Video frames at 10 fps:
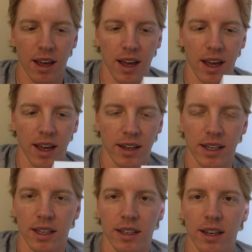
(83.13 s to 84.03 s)

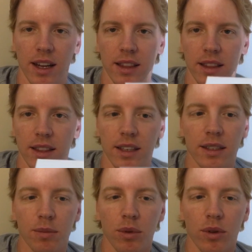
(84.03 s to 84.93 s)
And at
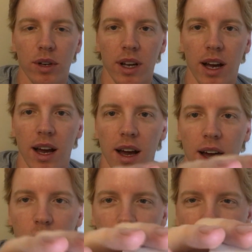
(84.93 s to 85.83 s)
this point, I
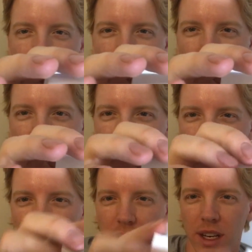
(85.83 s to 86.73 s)
was in the middle
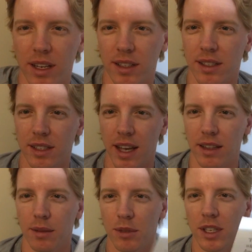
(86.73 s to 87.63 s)
of reading
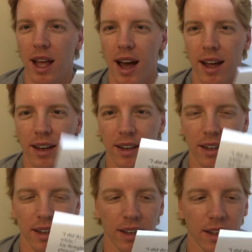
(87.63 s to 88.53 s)
Salem's Lot.
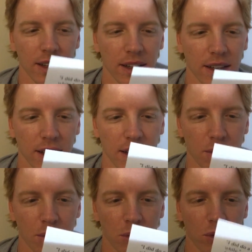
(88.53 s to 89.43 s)
I
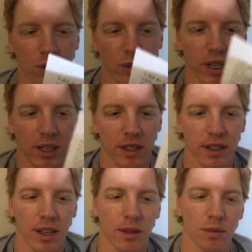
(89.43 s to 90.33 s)
remember reading
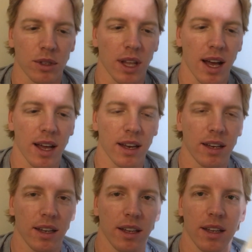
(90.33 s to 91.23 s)
Salem's Lot
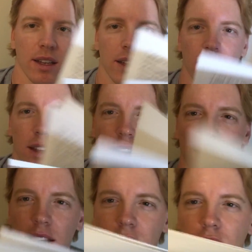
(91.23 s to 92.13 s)

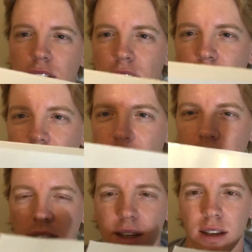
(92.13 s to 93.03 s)
and just thinking,
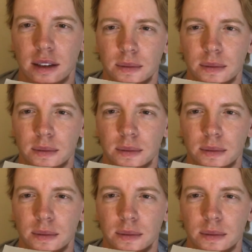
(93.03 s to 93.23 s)
like,